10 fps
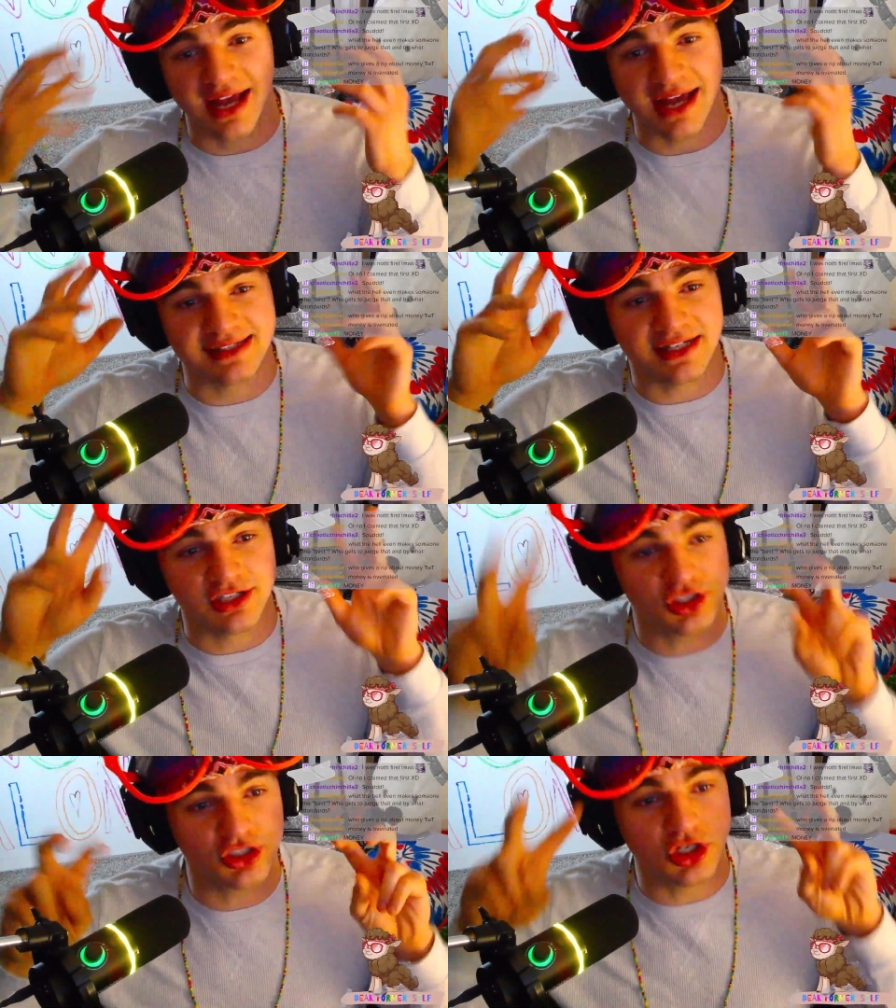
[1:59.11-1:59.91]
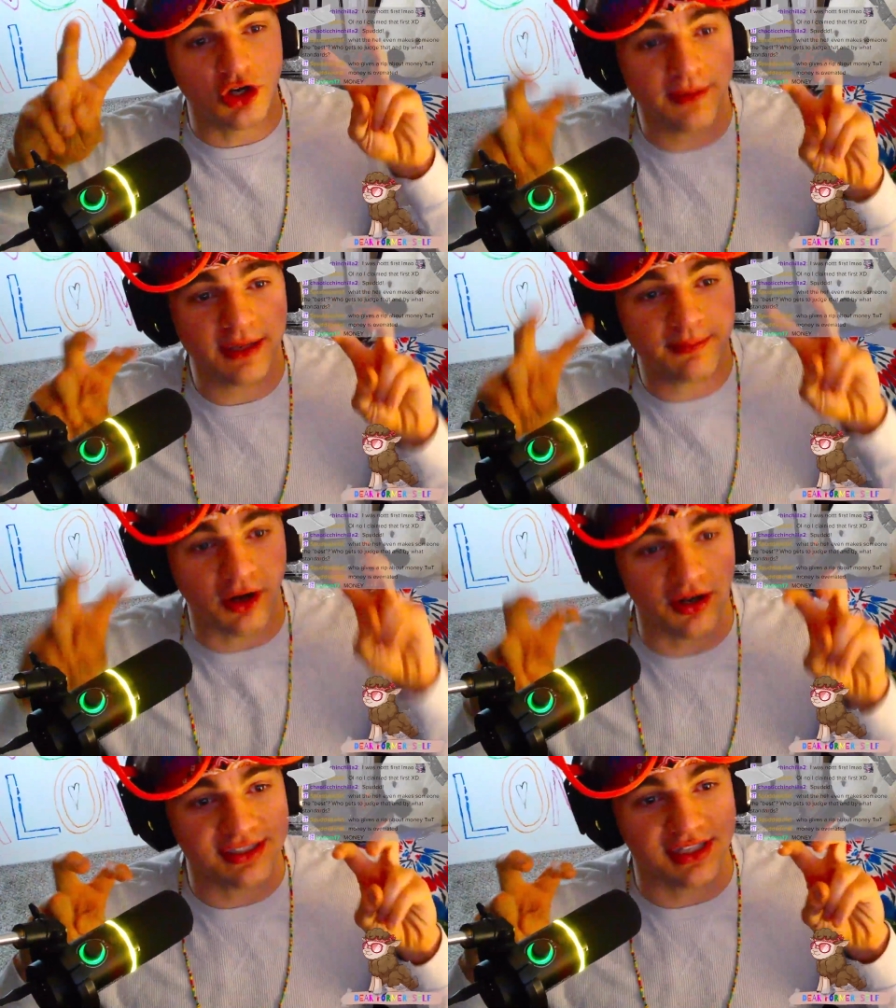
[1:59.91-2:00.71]
as a stupid
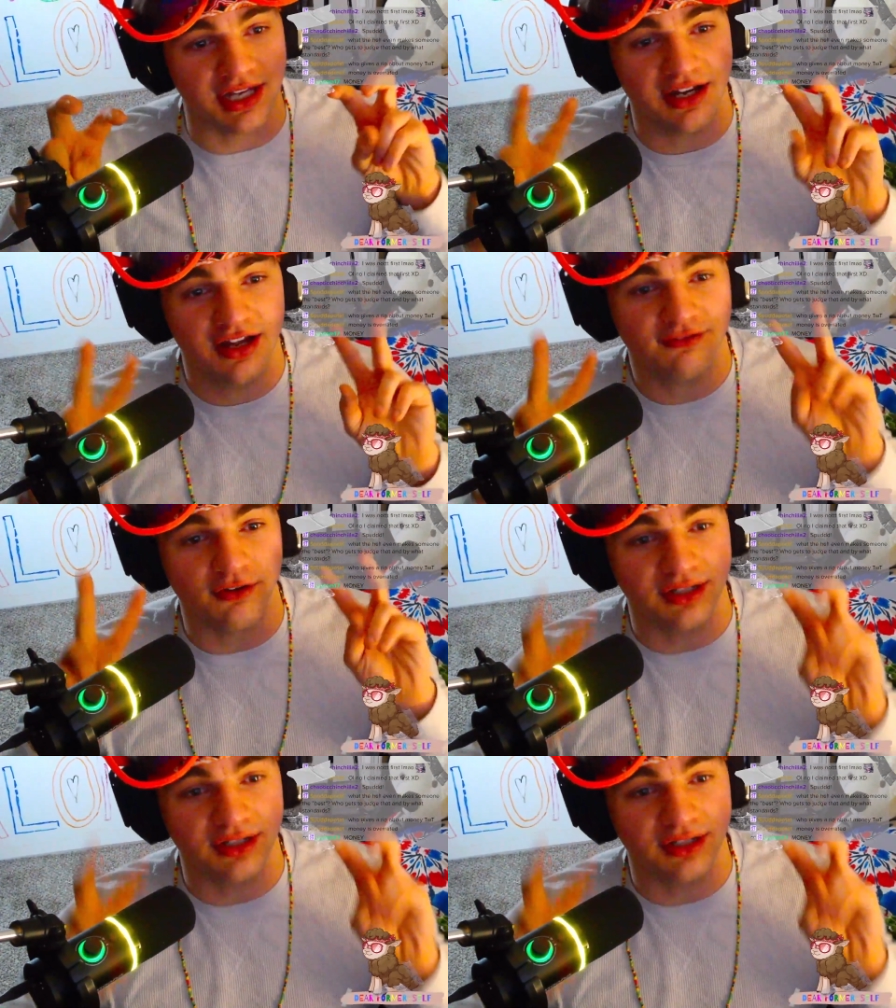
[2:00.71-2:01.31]
person for